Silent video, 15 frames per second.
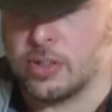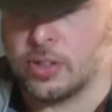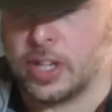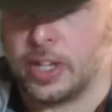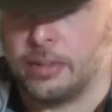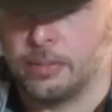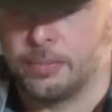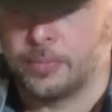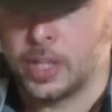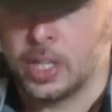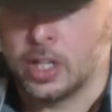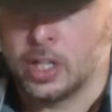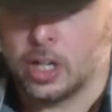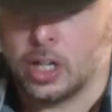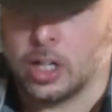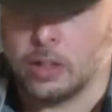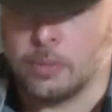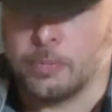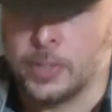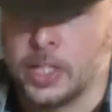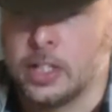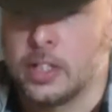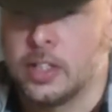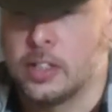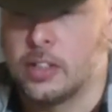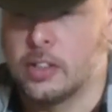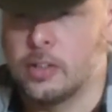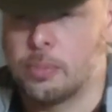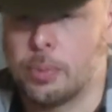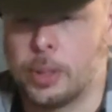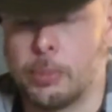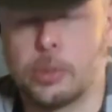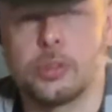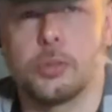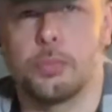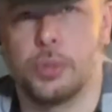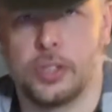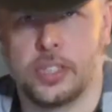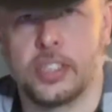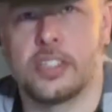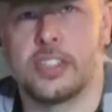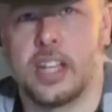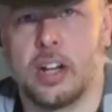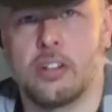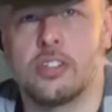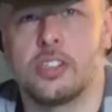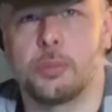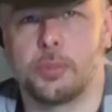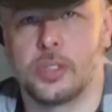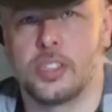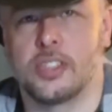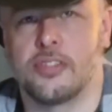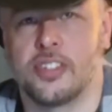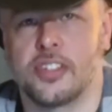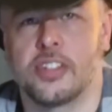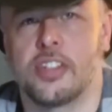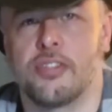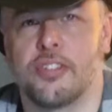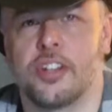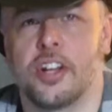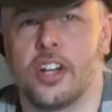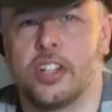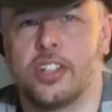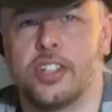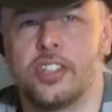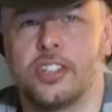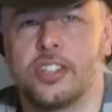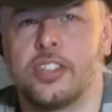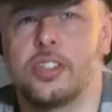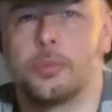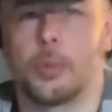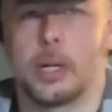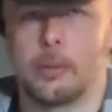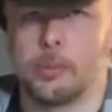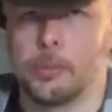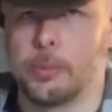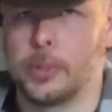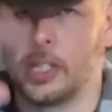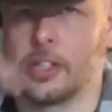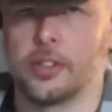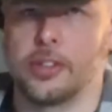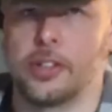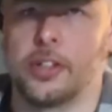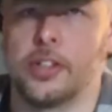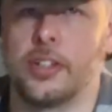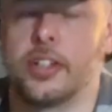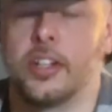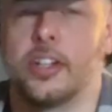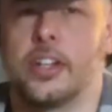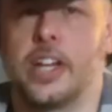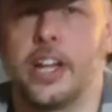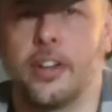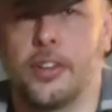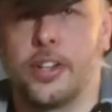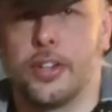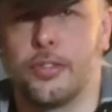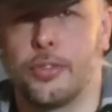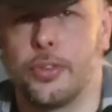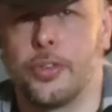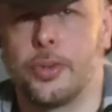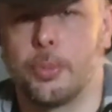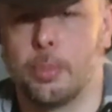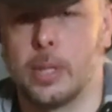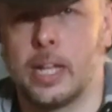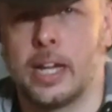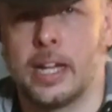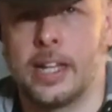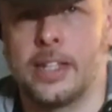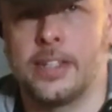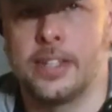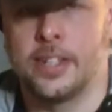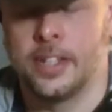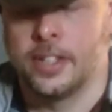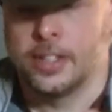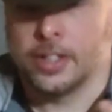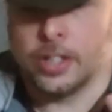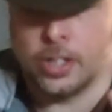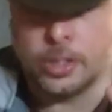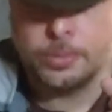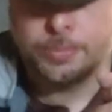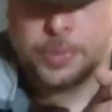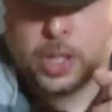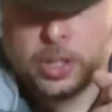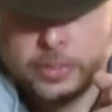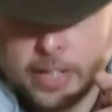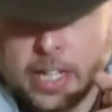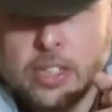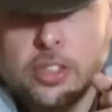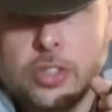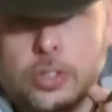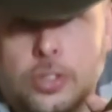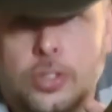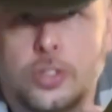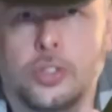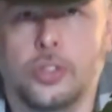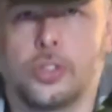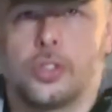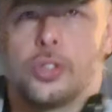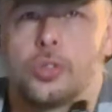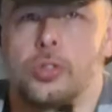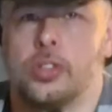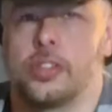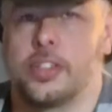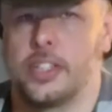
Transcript: Okay. Primo's putting this out specifically for hunters. They're probably clearing area for their blind, all that sort of